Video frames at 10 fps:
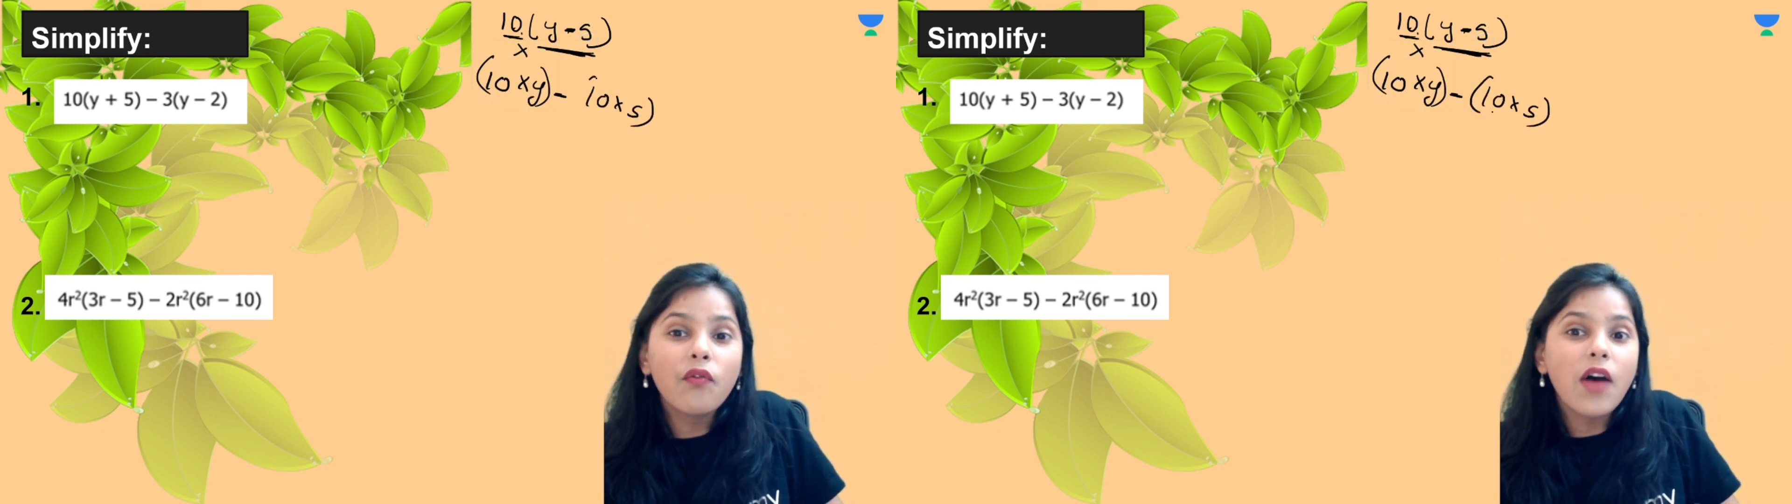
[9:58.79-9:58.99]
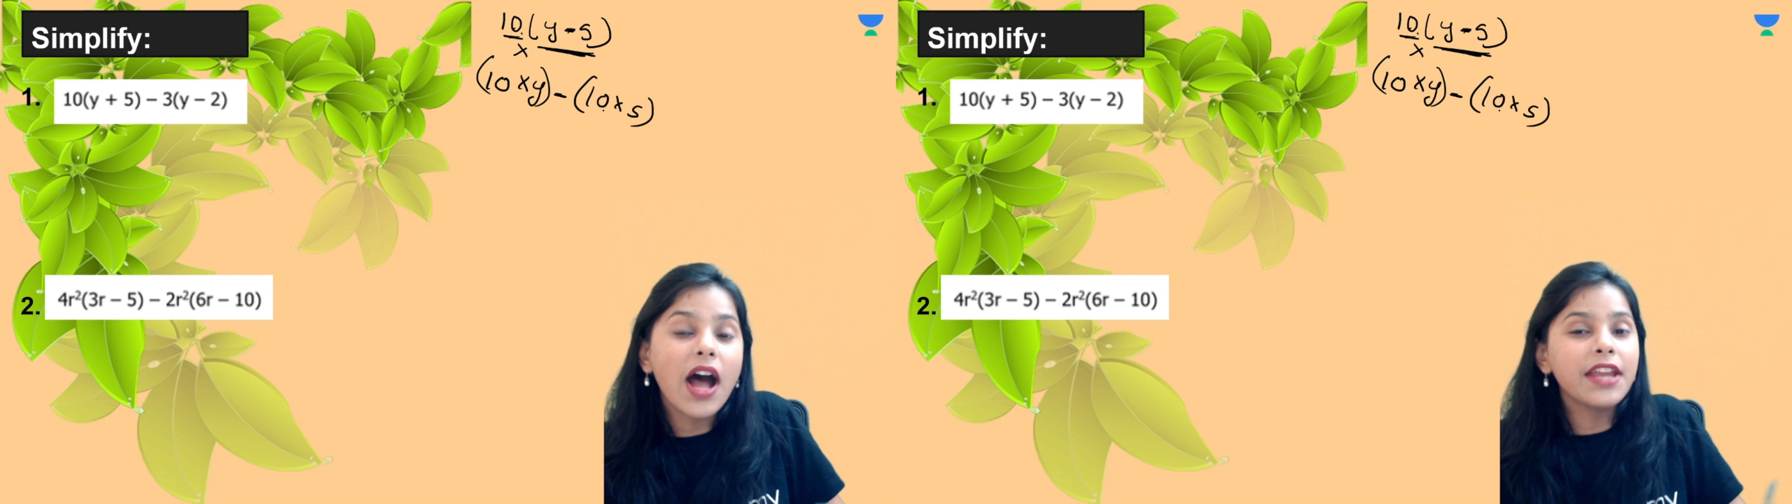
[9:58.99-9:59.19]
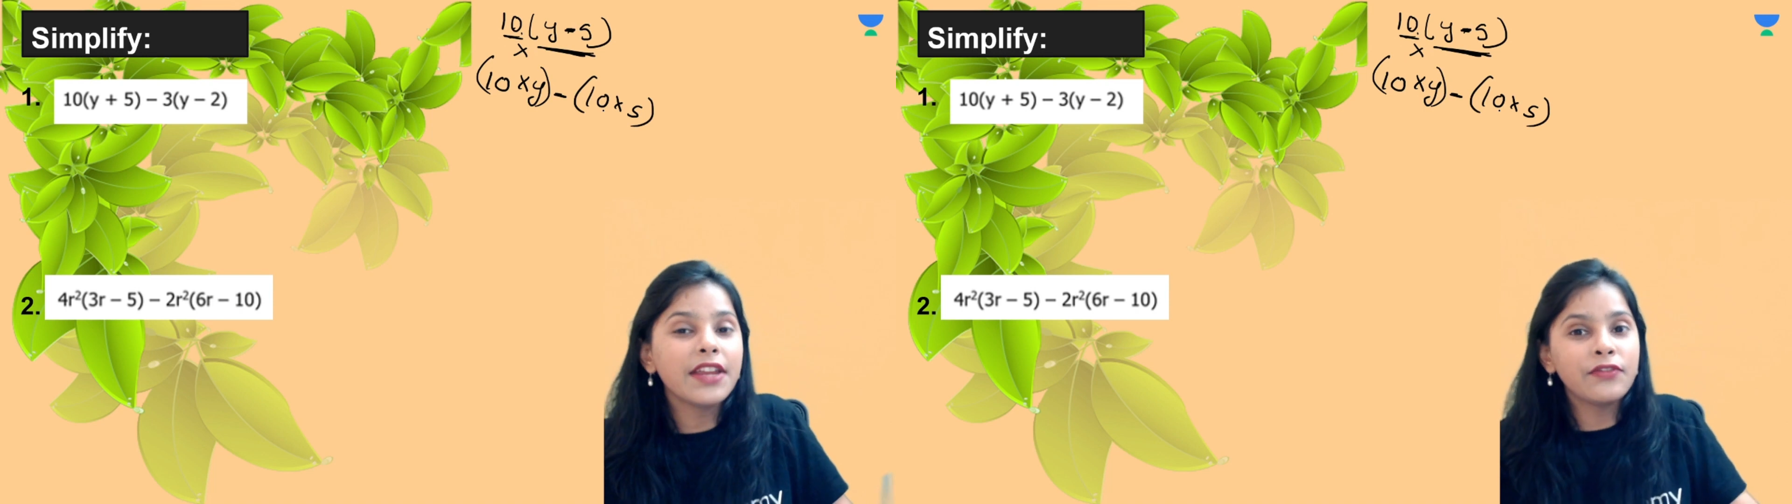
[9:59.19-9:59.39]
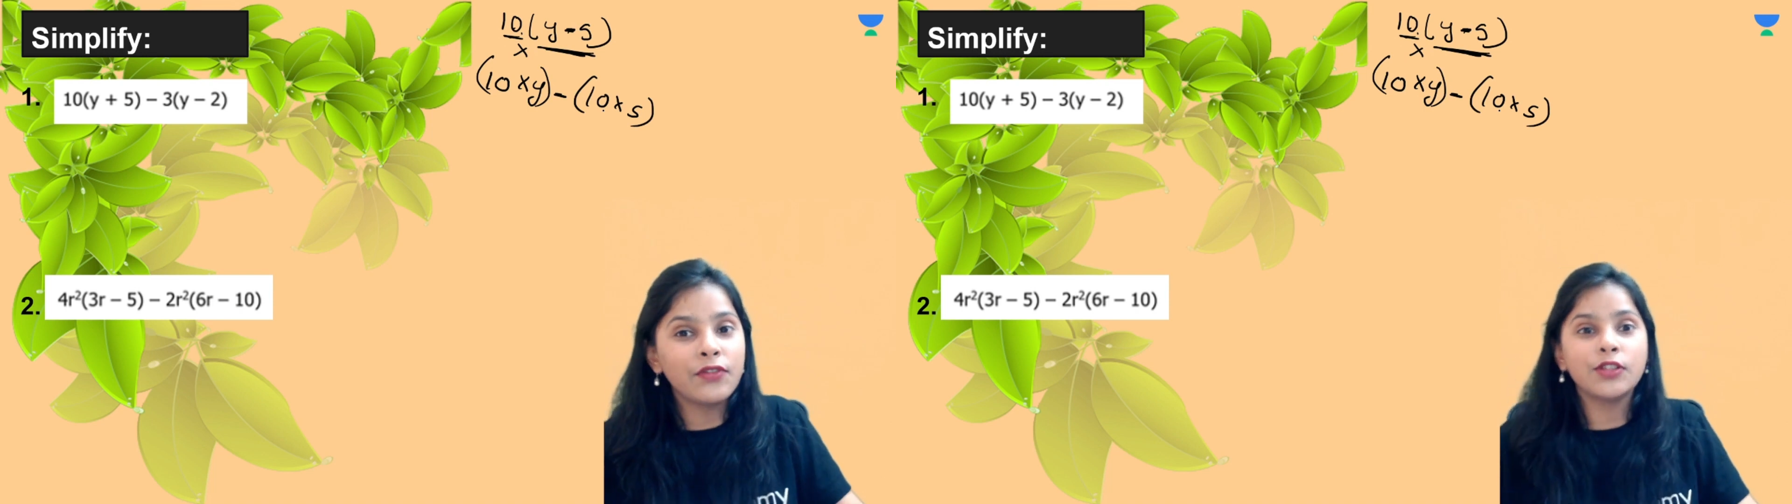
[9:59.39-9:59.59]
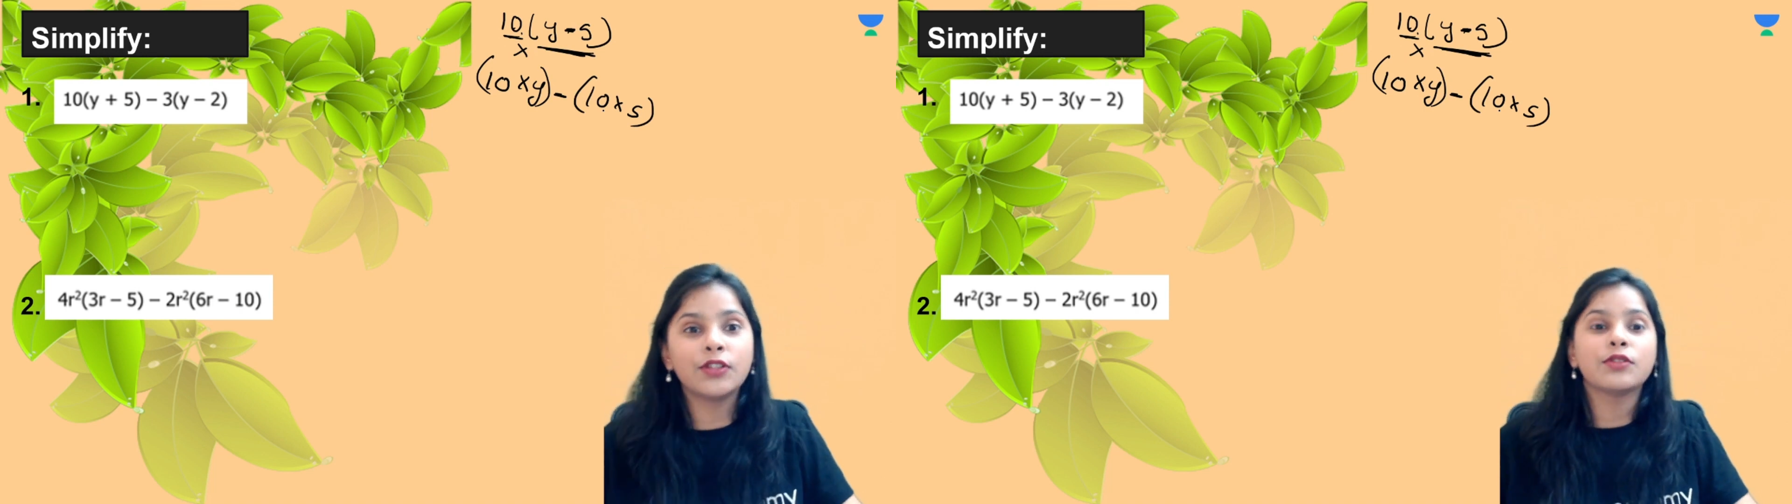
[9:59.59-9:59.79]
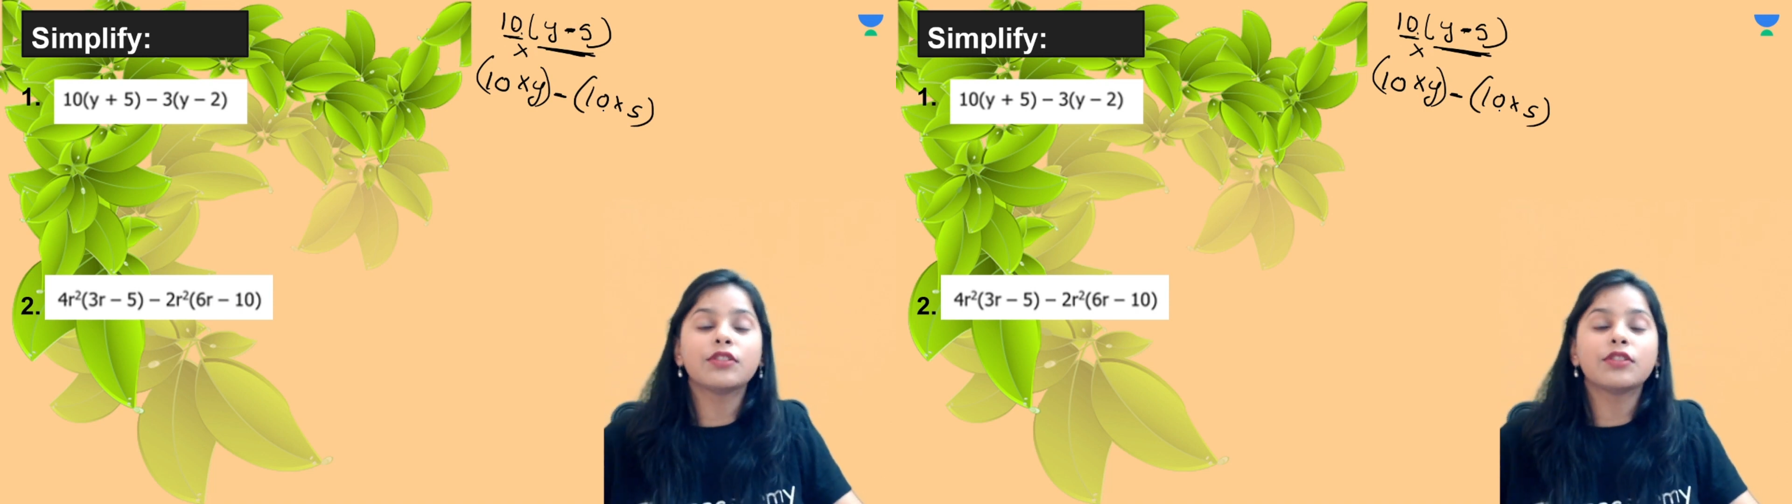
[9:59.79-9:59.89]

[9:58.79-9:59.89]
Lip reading: 5 also.